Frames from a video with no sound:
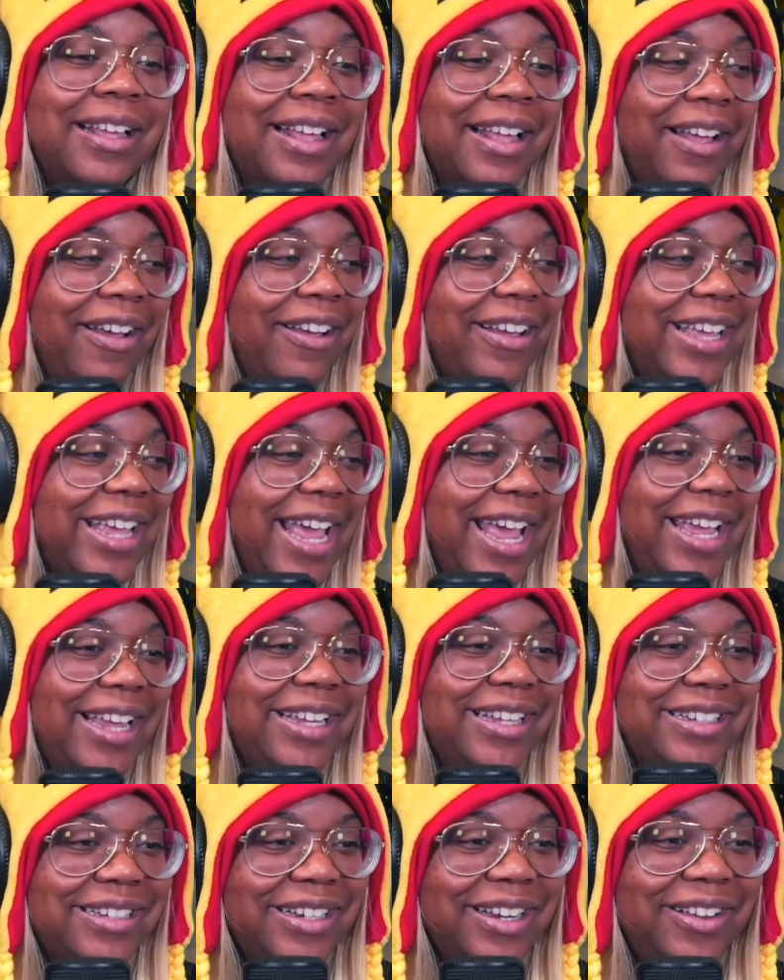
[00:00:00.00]

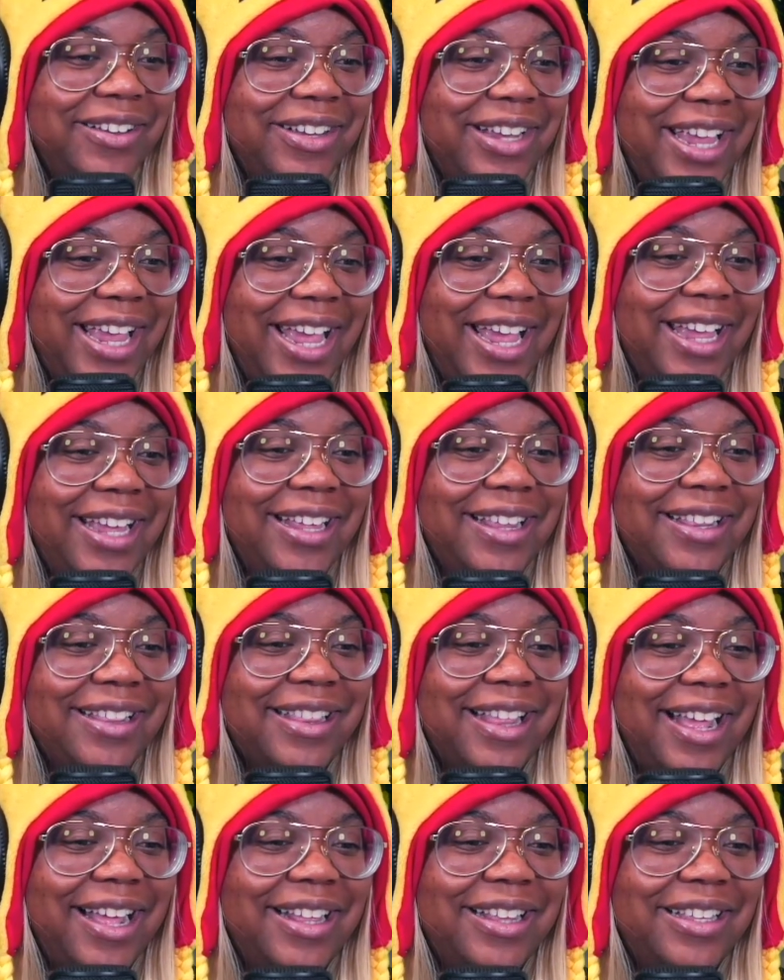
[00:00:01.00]
okay.
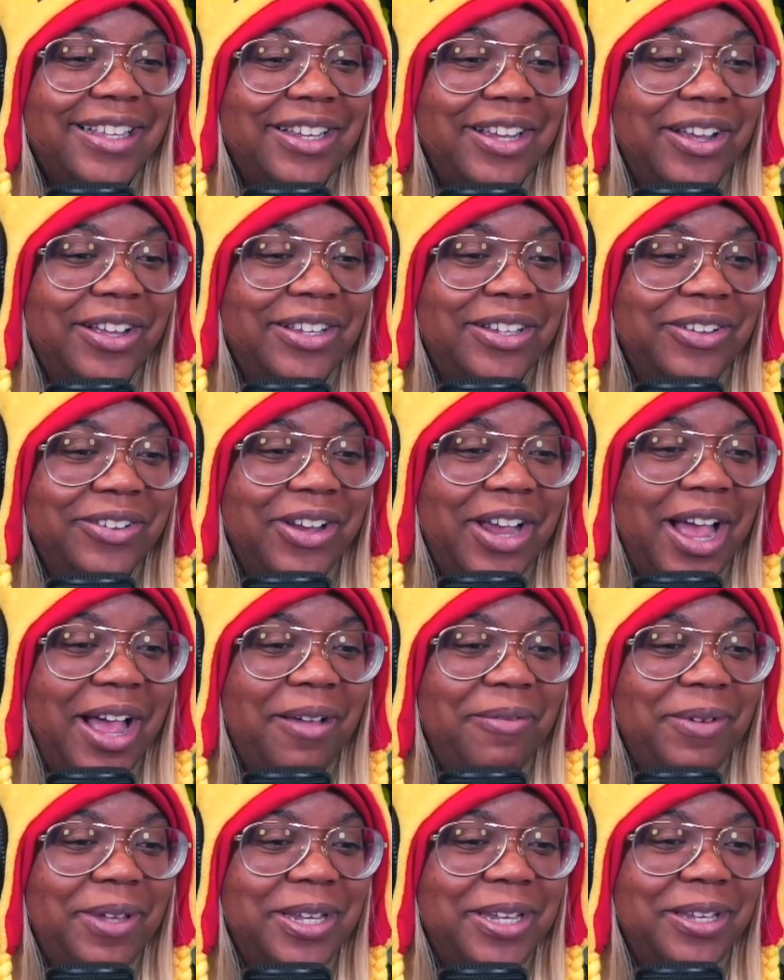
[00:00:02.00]
That, yeah, you
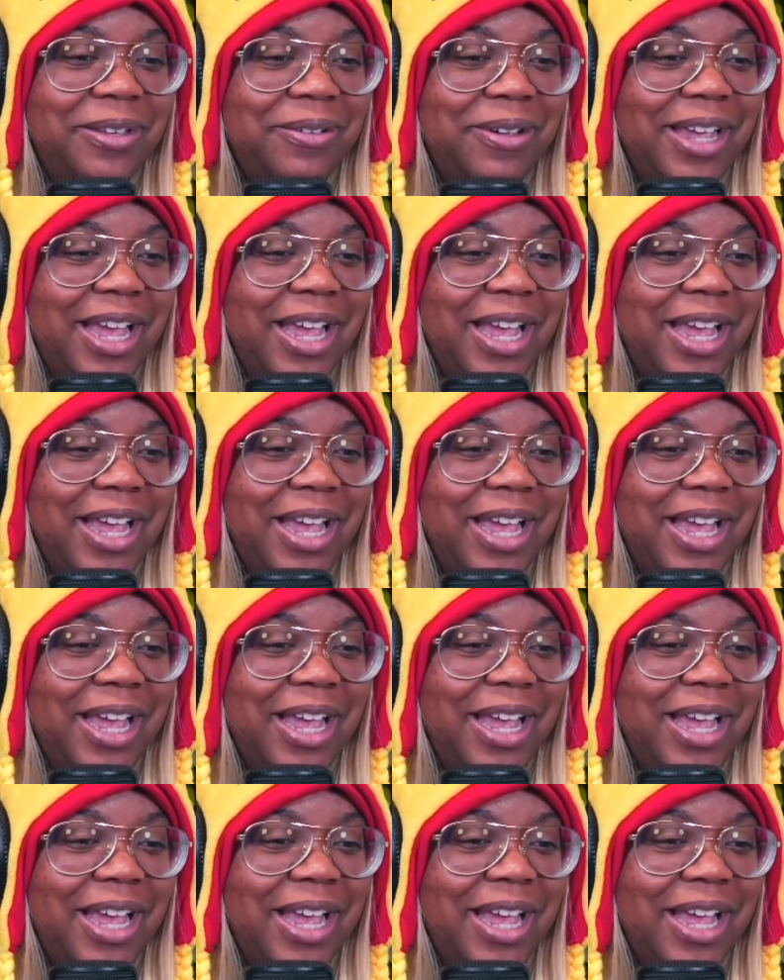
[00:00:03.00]
got me.